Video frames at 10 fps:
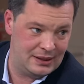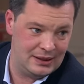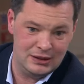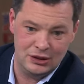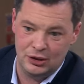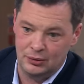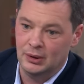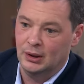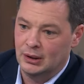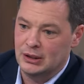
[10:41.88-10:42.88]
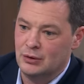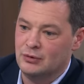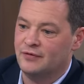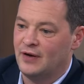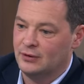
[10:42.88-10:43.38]
in, yeah. in you, you know, and
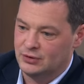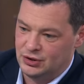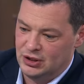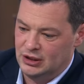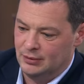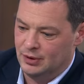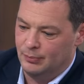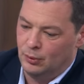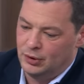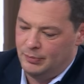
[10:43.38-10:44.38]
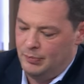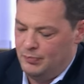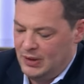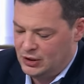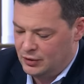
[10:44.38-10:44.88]
you fail to see the, the broader
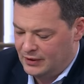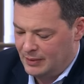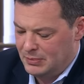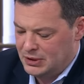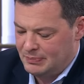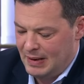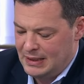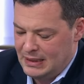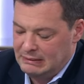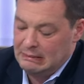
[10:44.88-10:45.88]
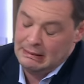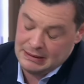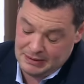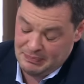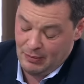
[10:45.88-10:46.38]
picture of government spending,
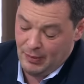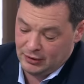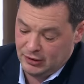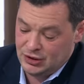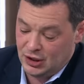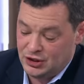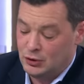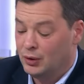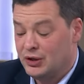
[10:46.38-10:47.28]
people might criticise you.